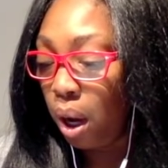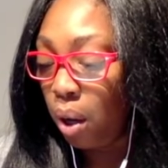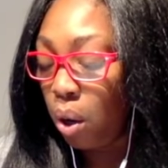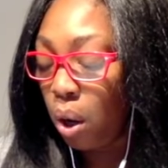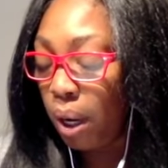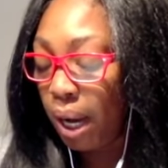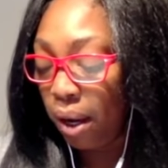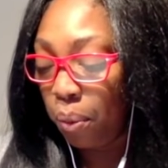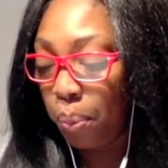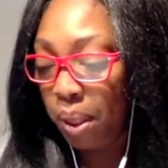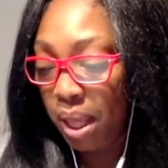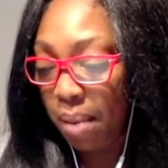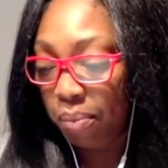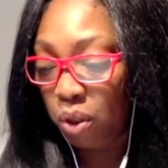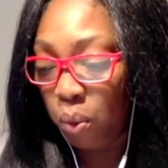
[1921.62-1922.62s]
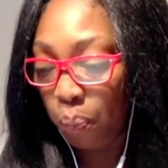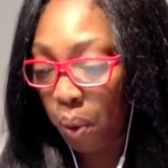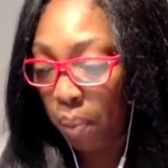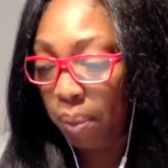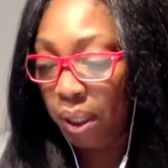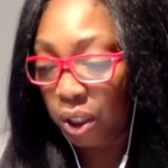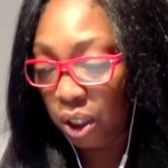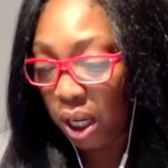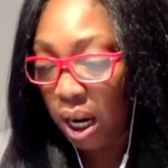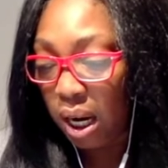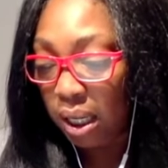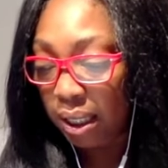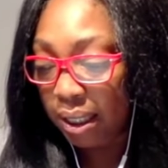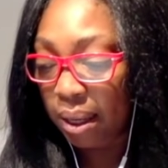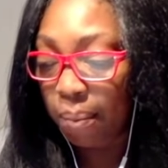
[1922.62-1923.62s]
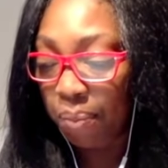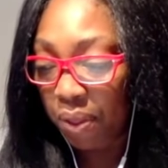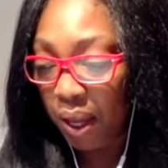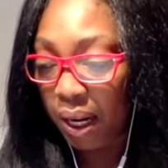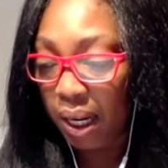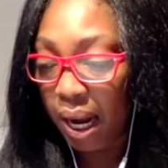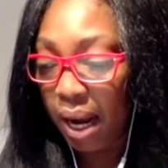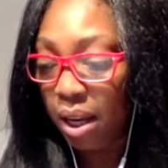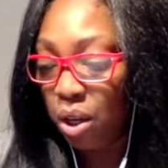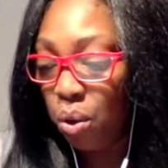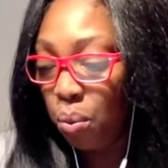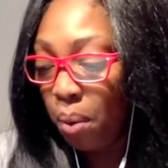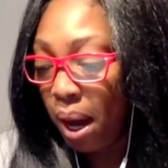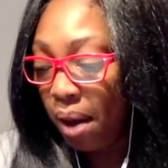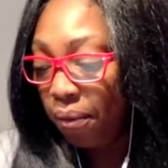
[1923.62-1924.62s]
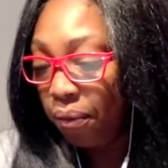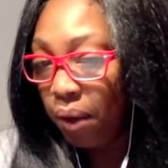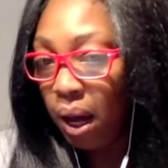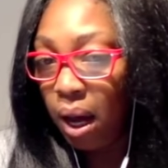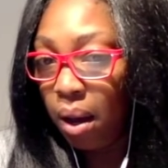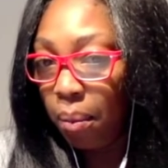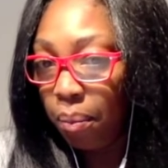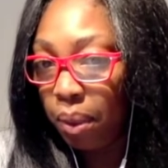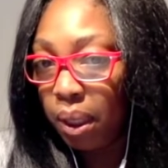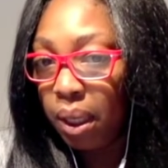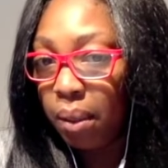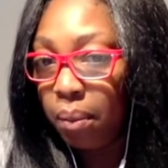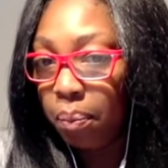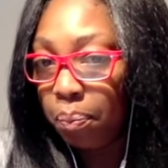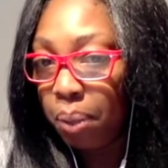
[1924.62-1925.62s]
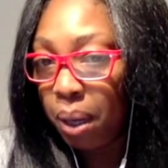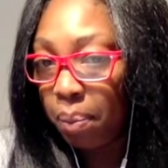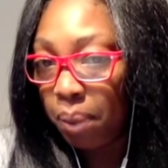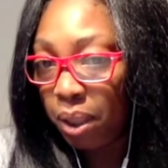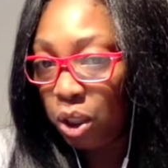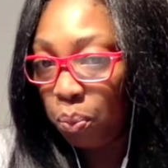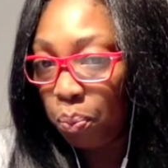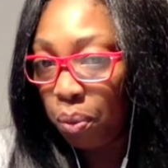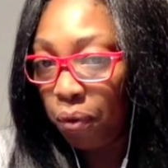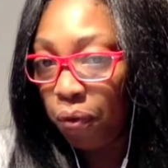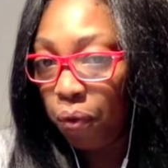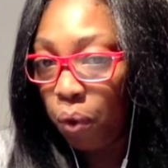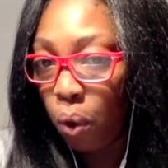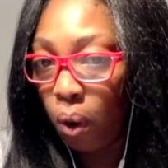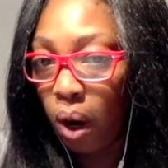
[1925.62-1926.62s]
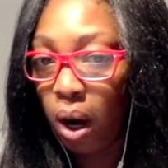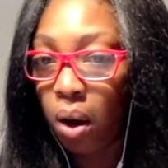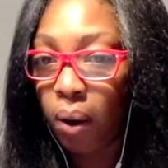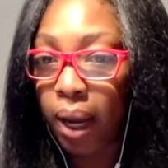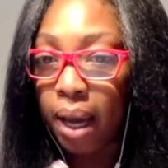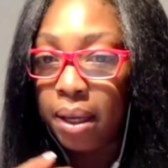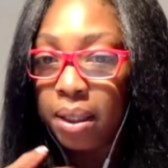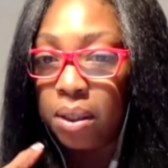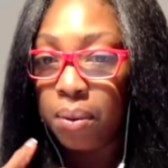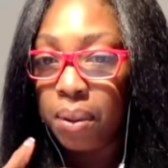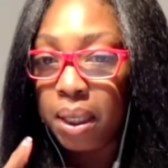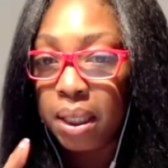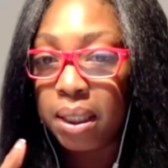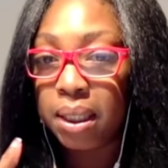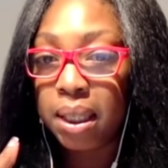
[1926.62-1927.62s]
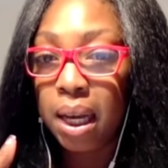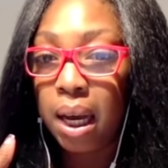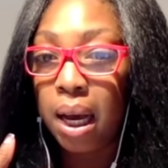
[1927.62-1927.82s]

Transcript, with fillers: connect with them to publish something that you have published before. Okay, so this